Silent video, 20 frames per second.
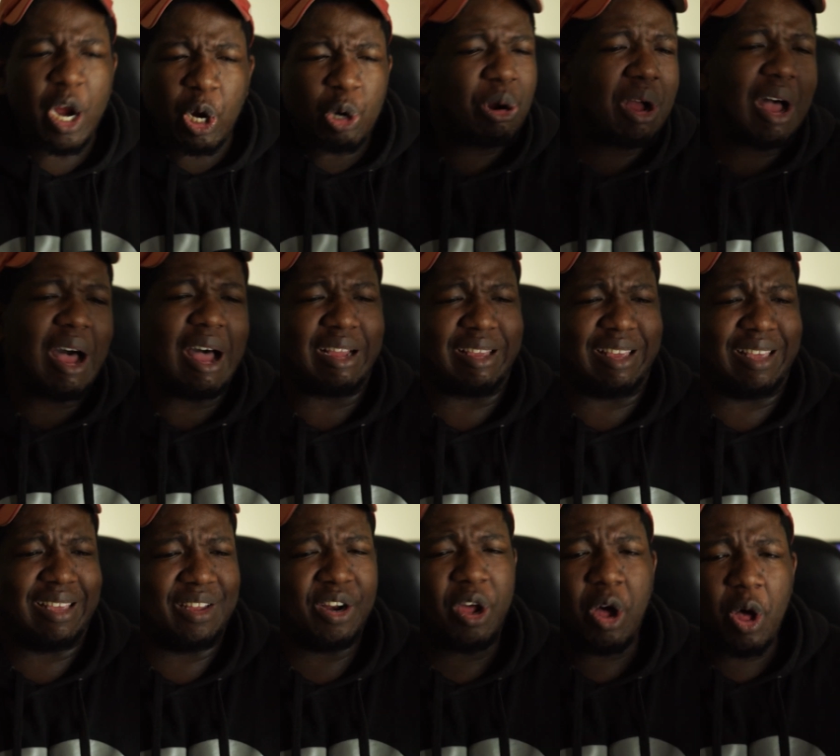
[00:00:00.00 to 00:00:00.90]
air
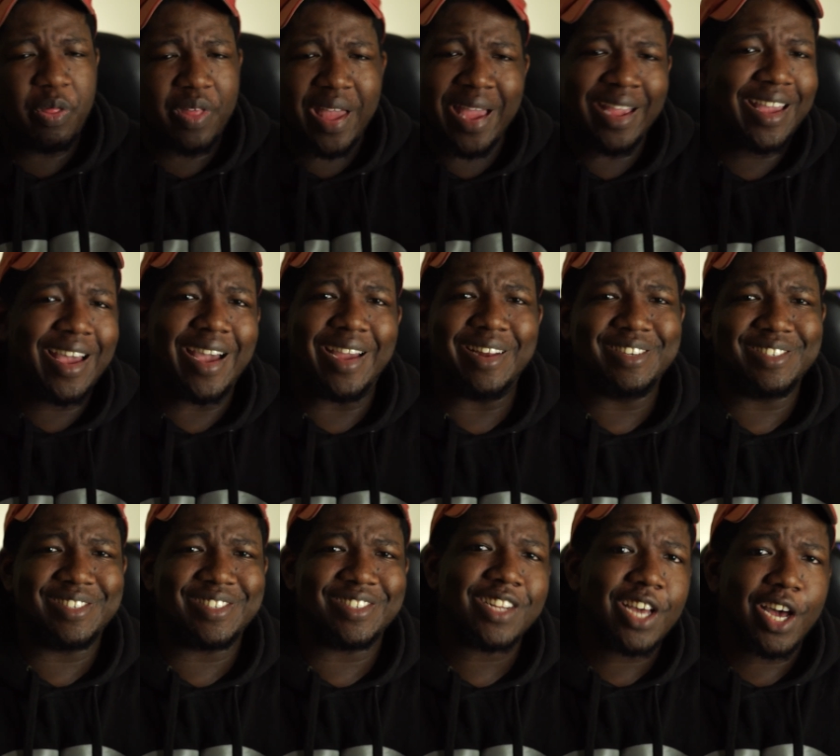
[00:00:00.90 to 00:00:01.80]
hockey and all that kind
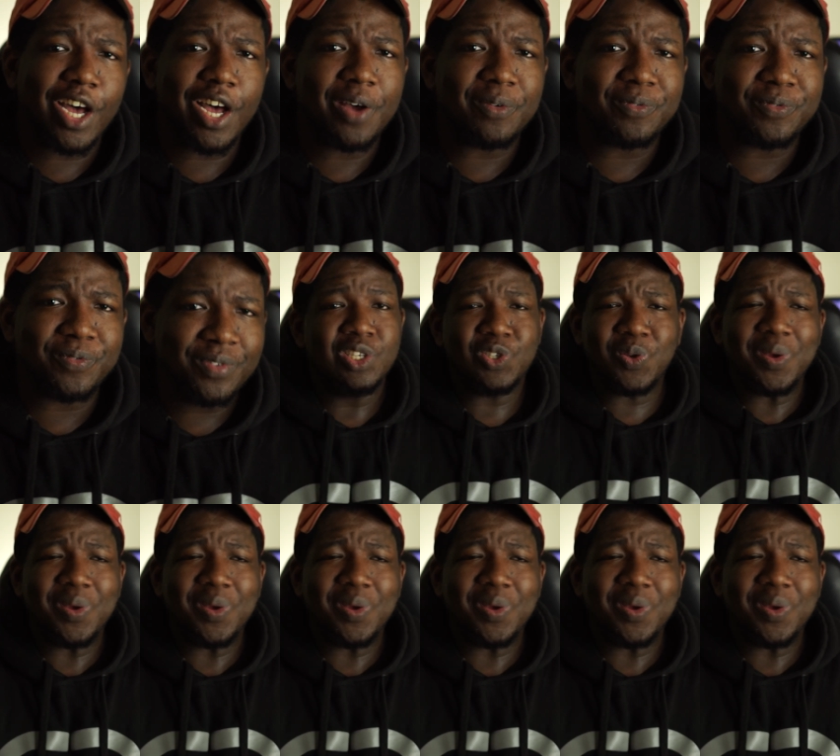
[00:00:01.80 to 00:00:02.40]
of stuff.